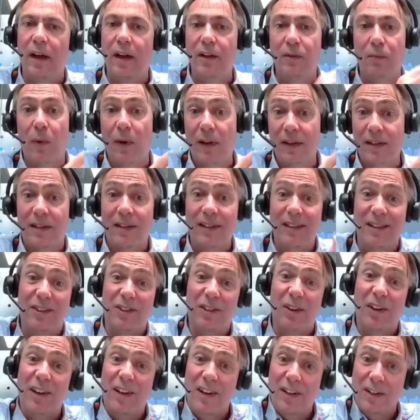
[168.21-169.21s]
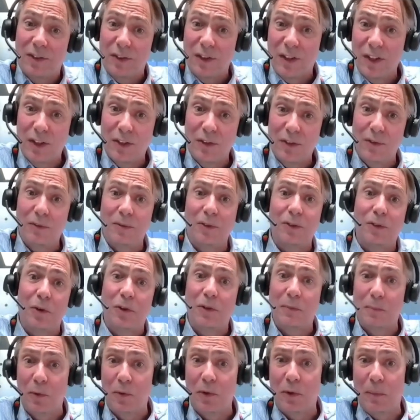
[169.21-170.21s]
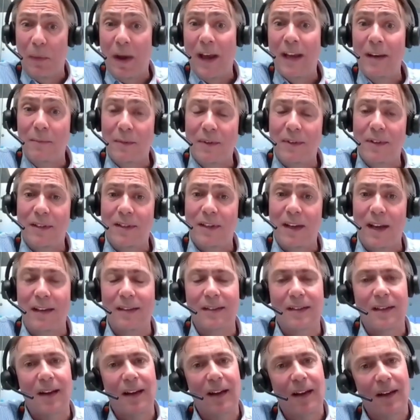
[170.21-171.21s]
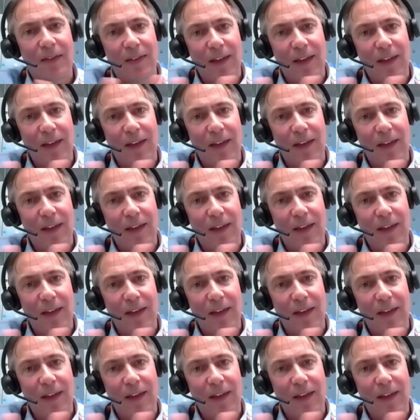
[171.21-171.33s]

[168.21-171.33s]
as well as in the traditional cross-border payment sense,